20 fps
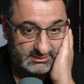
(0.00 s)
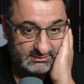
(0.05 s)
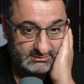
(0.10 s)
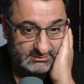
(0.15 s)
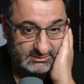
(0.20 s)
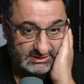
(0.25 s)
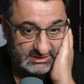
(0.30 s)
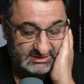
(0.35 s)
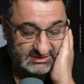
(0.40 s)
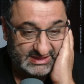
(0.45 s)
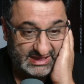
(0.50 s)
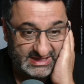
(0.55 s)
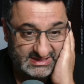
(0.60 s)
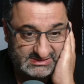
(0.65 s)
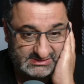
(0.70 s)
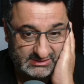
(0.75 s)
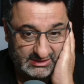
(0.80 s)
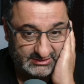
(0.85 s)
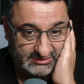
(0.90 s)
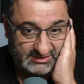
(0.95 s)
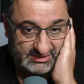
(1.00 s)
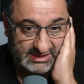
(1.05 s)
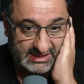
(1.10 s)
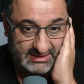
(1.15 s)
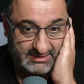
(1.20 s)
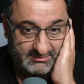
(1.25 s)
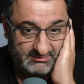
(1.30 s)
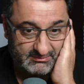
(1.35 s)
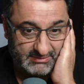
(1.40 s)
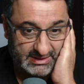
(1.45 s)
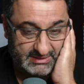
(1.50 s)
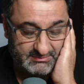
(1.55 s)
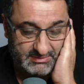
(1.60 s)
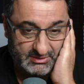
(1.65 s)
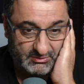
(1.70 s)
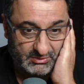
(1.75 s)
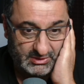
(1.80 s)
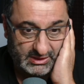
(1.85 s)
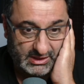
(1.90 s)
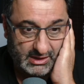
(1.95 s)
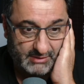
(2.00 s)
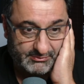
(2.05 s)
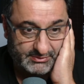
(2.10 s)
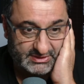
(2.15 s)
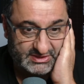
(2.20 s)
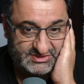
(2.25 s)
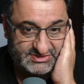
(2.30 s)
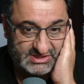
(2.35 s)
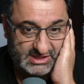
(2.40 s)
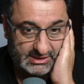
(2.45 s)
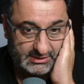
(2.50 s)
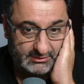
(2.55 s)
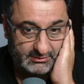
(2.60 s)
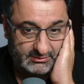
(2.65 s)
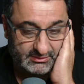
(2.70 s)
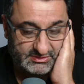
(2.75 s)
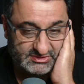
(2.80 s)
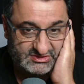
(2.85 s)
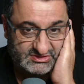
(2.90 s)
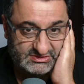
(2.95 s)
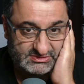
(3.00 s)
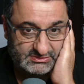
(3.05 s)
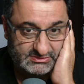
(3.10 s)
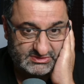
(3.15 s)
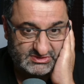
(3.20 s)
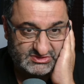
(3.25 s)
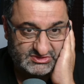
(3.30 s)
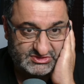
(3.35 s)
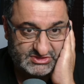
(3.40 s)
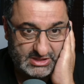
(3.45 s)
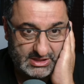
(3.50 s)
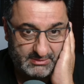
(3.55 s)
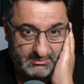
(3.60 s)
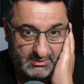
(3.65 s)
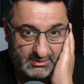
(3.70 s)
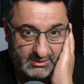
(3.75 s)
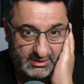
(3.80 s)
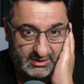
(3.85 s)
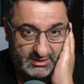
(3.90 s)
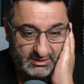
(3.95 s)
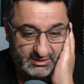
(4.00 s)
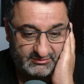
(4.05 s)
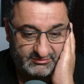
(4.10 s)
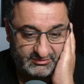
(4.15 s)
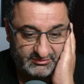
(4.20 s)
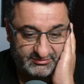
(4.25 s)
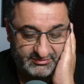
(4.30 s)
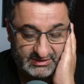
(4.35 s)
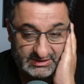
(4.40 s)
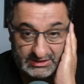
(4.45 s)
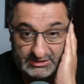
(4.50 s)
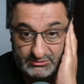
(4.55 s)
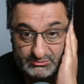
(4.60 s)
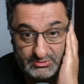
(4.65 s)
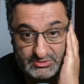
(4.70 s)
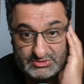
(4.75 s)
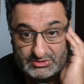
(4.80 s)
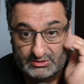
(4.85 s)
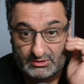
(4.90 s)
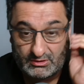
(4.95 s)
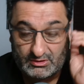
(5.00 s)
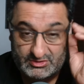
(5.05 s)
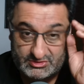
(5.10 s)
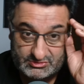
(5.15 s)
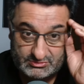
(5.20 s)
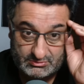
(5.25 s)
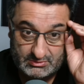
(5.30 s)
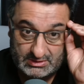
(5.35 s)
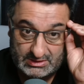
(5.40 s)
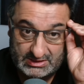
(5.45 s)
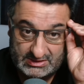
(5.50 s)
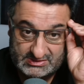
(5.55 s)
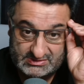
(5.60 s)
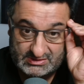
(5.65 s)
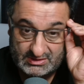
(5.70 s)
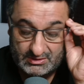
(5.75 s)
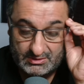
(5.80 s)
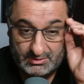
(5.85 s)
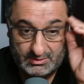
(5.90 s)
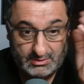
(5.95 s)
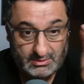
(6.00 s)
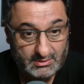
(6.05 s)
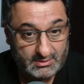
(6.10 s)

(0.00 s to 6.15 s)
and days like today make me want to come on the channel and just share my hurtful feelings with you guys, really. So